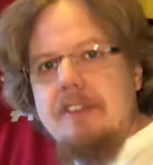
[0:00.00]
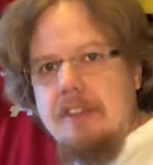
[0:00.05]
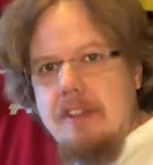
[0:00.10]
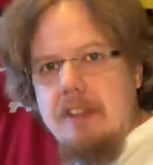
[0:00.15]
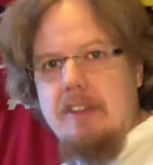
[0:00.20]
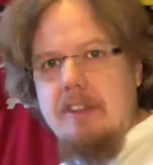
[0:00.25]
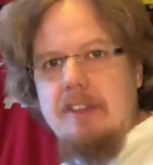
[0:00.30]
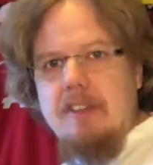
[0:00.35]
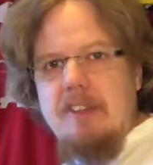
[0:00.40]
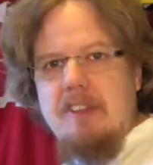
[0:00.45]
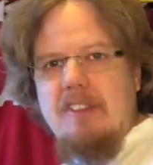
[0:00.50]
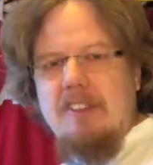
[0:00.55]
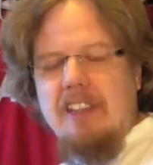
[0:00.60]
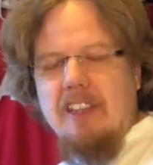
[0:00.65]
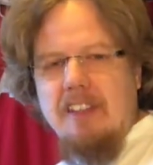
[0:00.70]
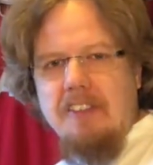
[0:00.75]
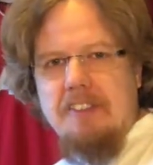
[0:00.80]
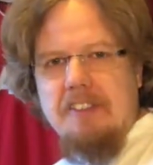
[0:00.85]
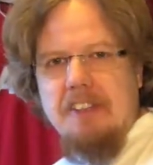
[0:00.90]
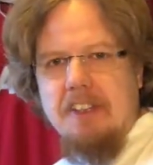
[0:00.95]
to
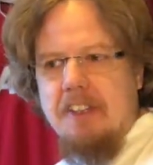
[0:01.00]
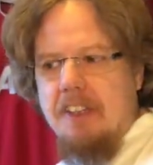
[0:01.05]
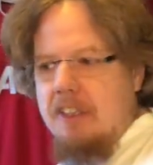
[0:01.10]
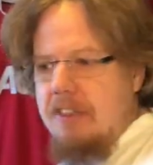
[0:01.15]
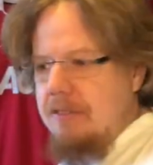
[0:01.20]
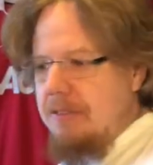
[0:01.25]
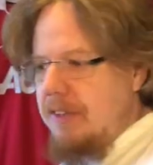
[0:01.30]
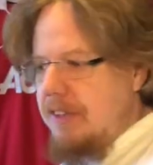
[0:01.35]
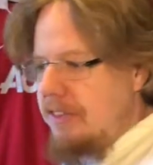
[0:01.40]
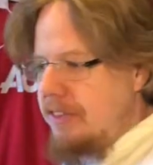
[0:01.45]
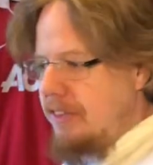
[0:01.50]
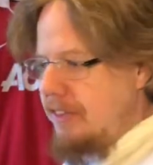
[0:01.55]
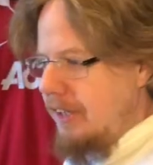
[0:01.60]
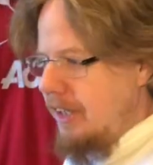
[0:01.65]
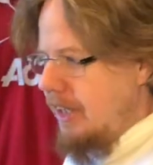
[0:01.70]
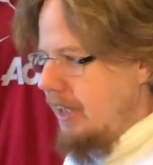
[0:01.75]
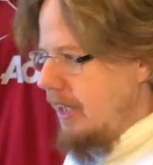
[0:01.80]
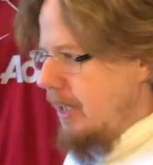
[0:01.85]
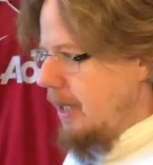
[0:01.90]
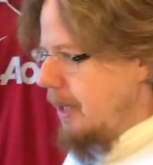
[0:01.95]
still start with
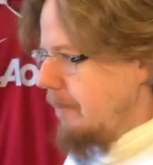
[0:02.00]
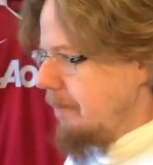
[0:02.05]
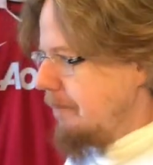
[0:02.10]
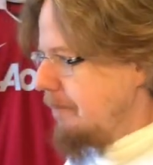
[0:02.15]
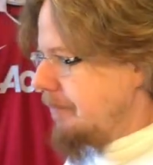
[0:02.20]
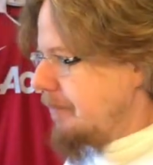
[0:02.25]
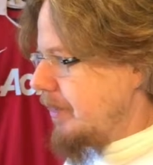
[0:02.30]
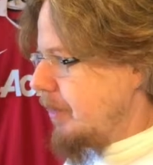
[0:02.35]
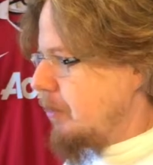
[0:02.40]
um,